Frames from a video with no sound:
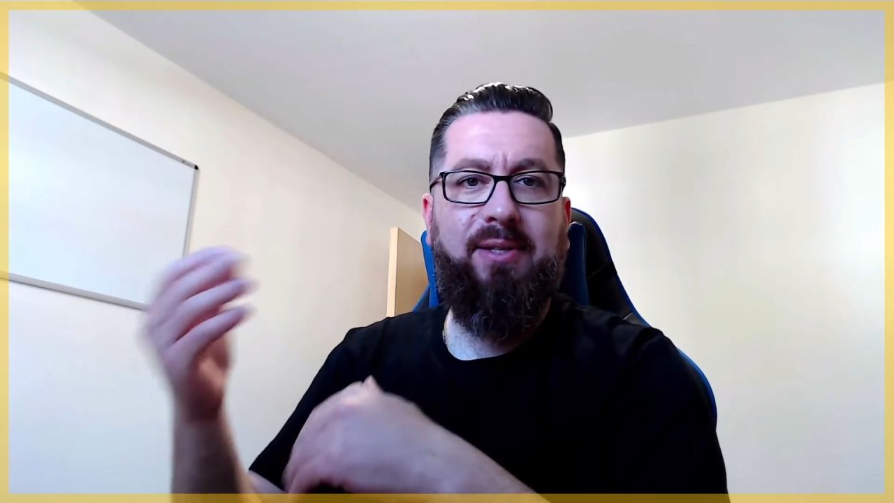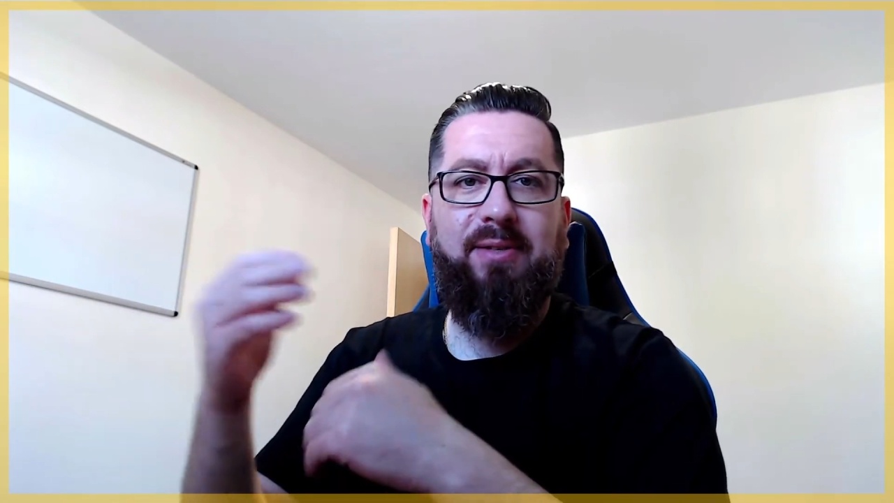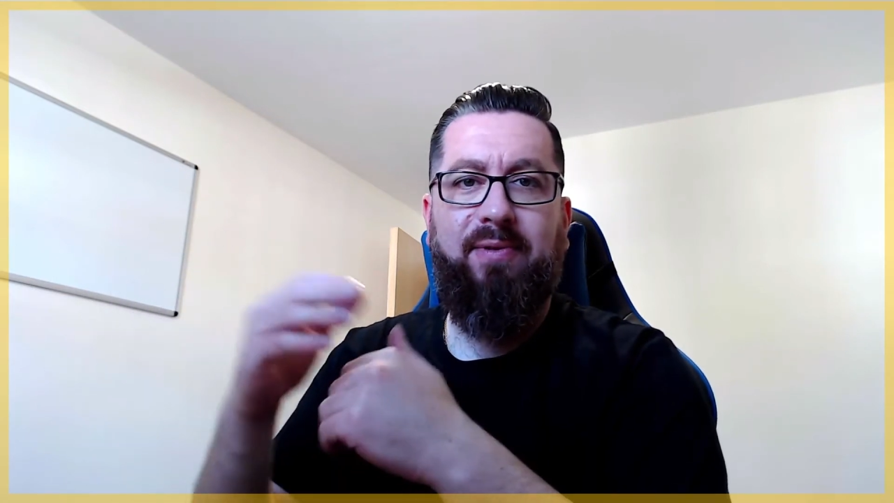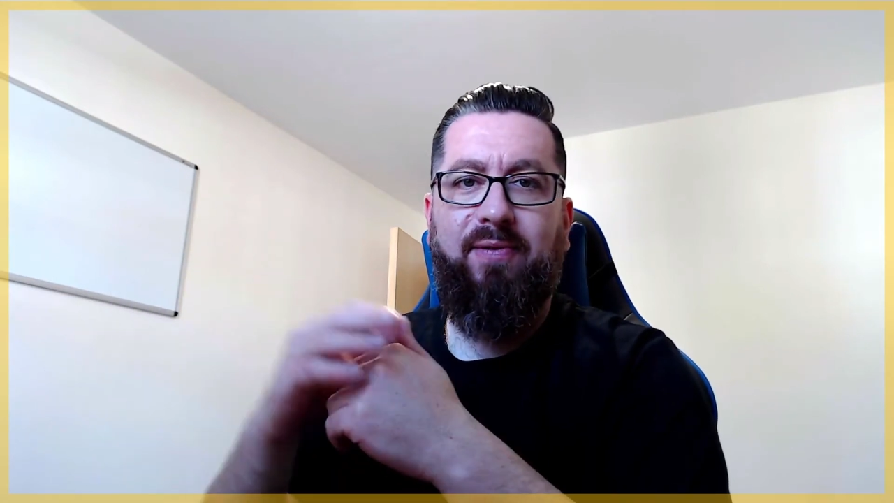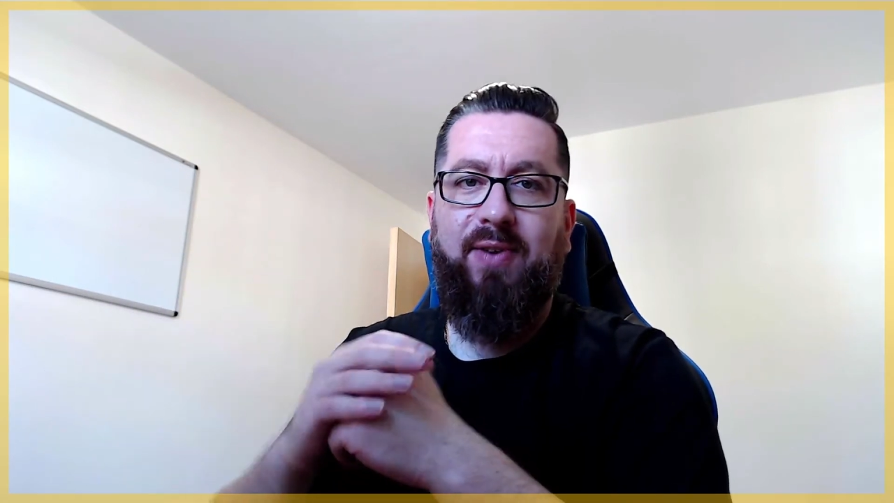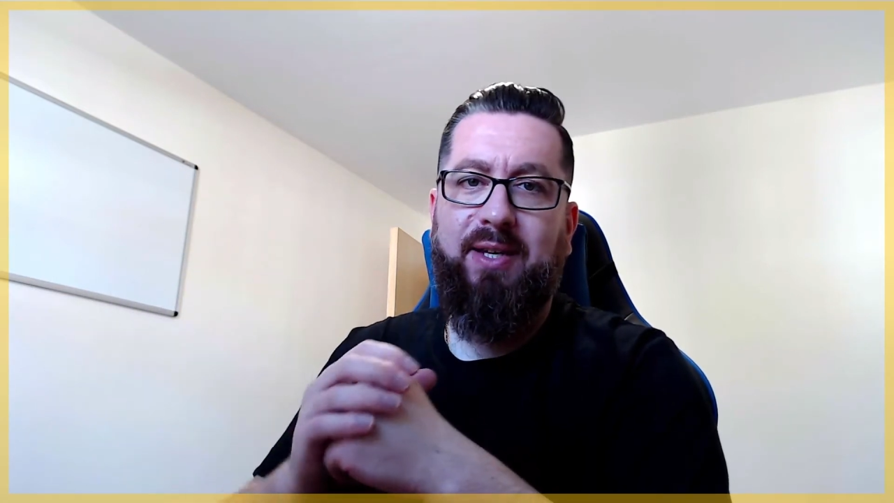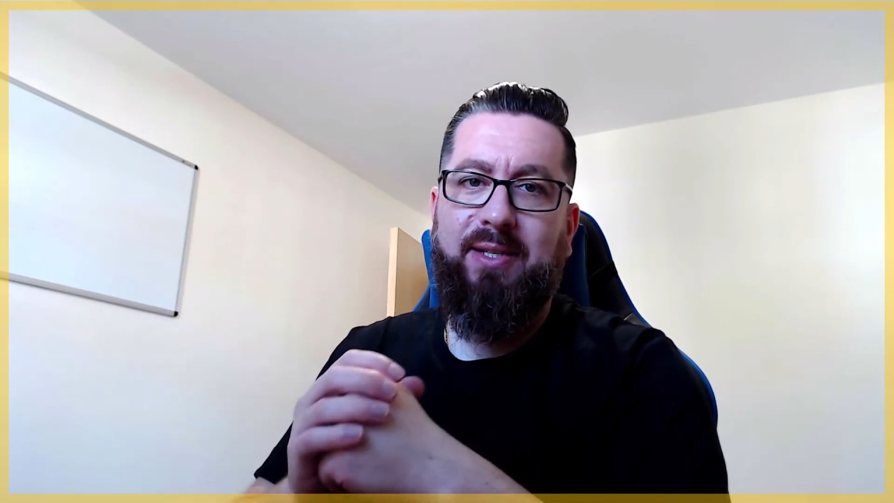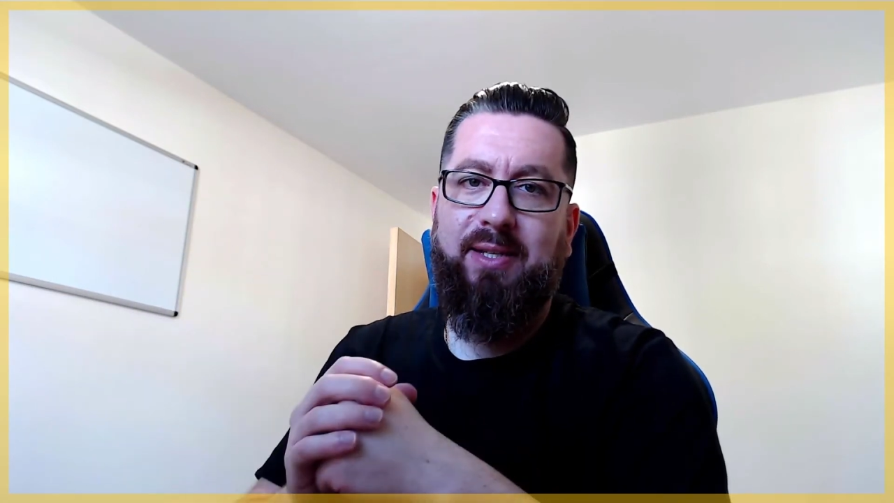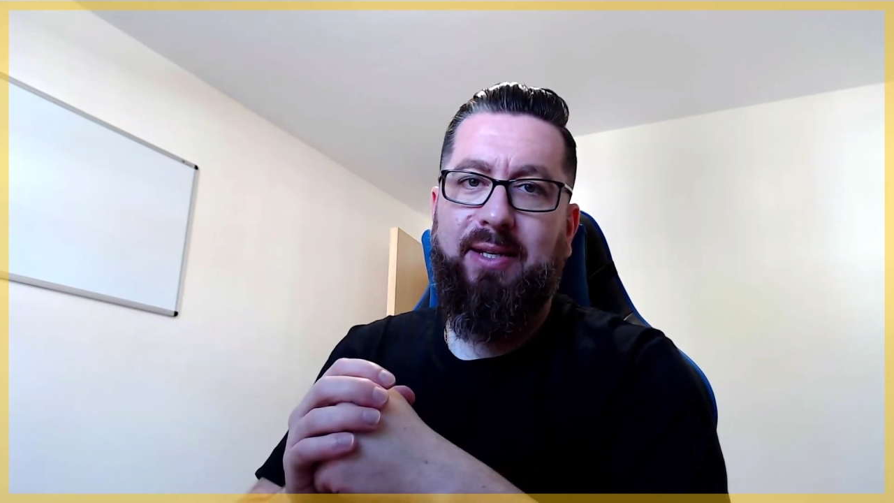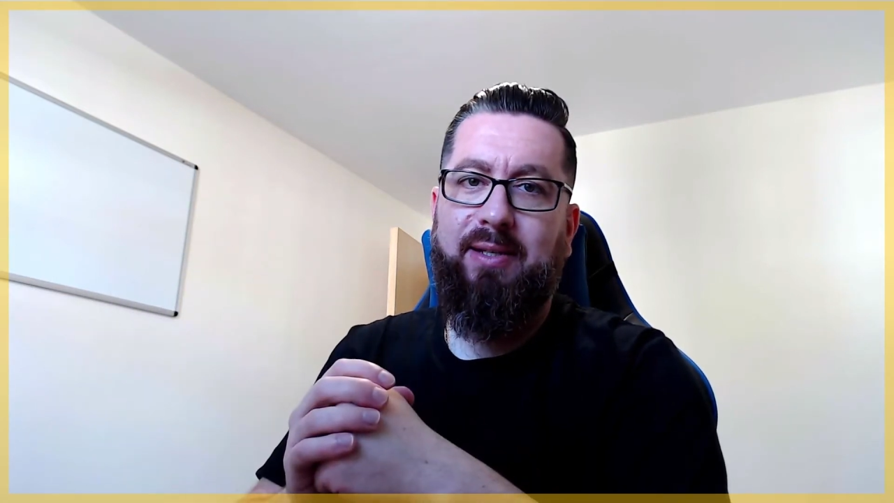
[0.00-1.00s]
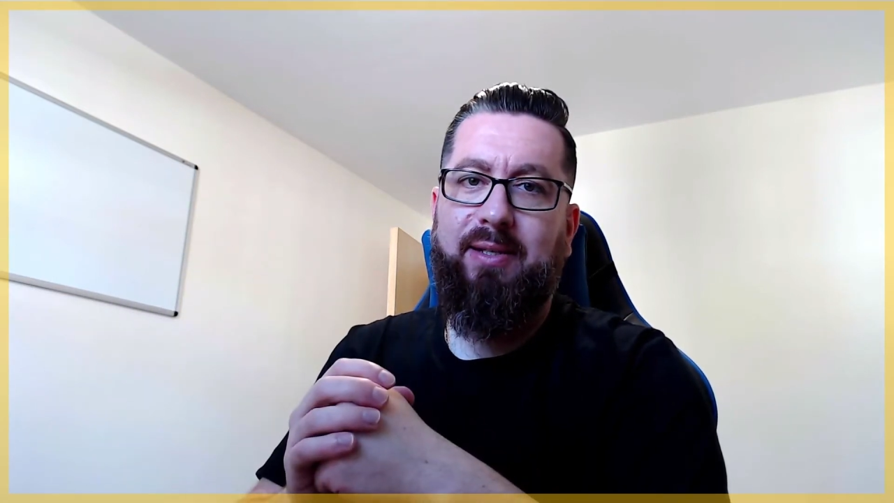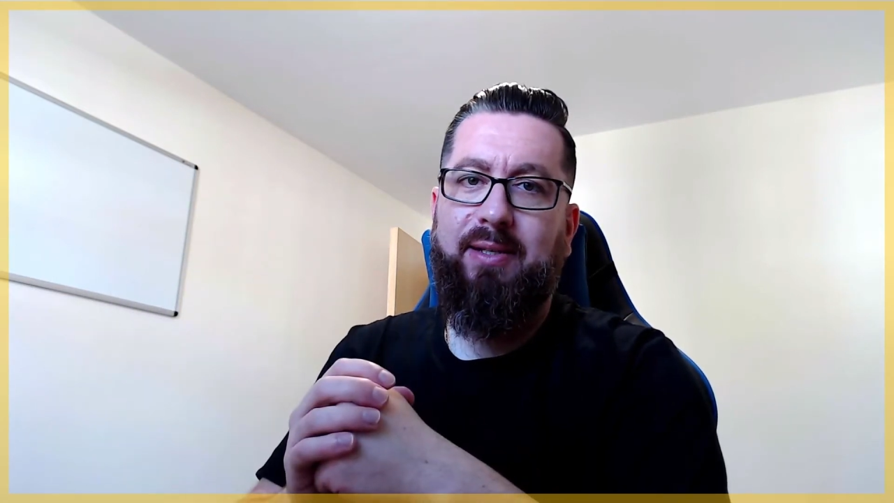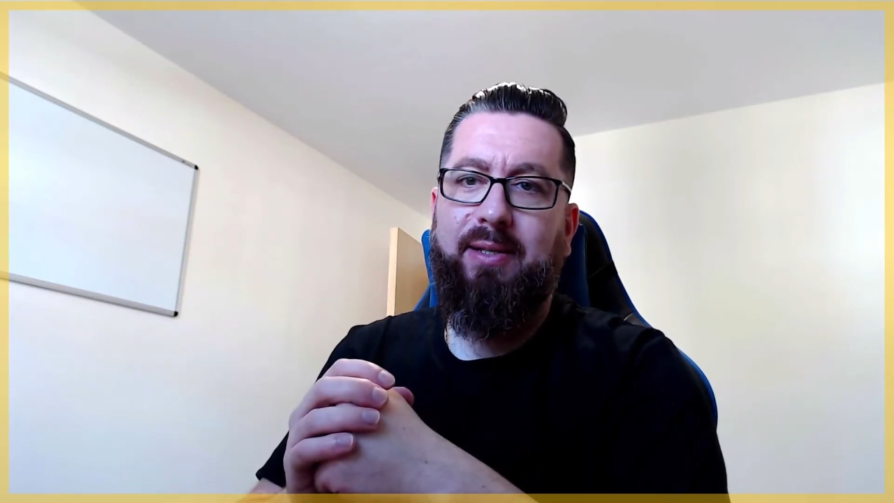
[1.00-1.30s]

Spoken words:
to investing